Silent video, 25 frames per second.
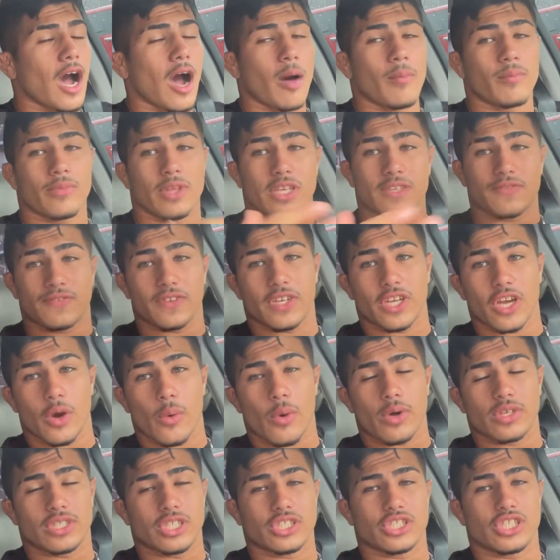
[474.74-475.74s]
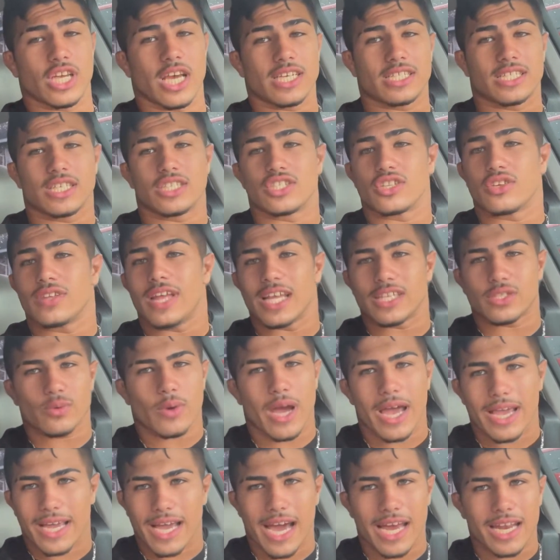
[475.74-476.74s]
This video was suggested, so that's
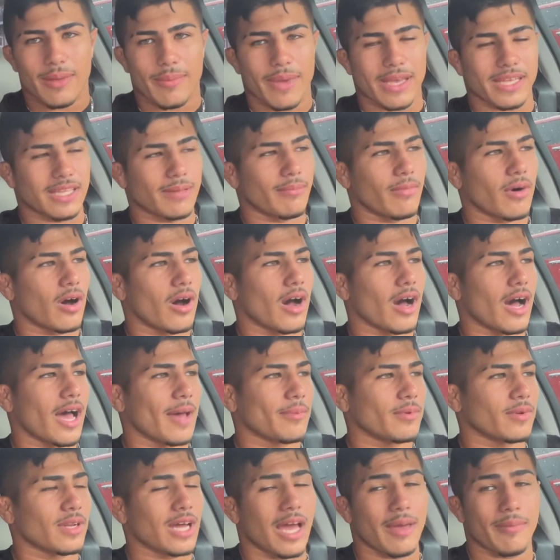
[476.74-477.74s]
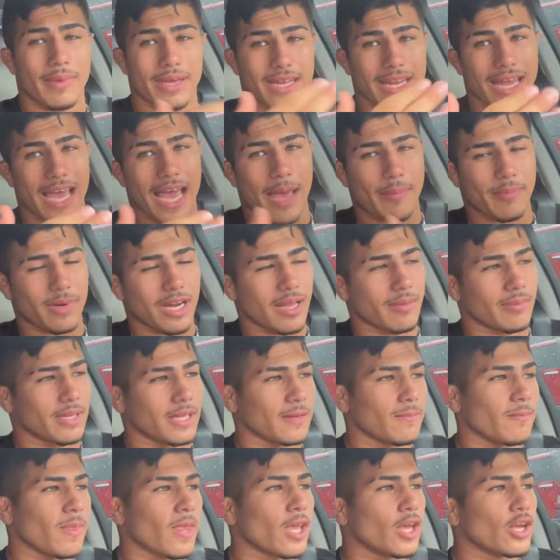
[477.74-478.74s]
why I kind of made the ball happen. I made it happen, I
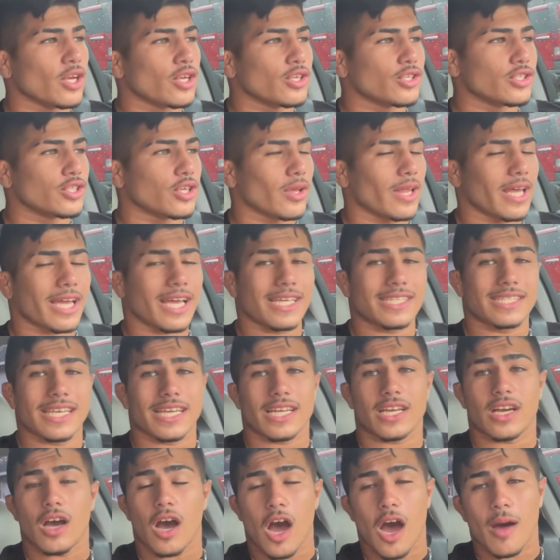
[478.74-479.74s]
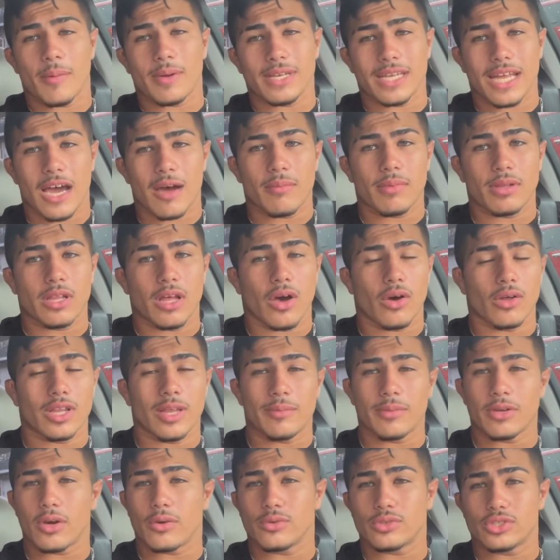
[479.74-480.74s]
mean. So like I said, comment down below.
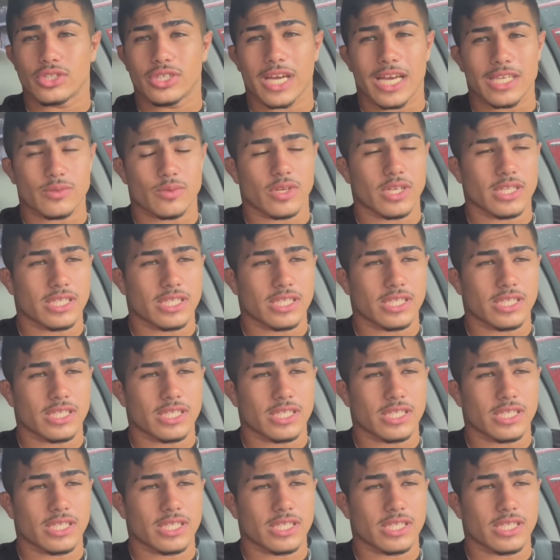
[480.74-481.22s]
Let me know what you guys want to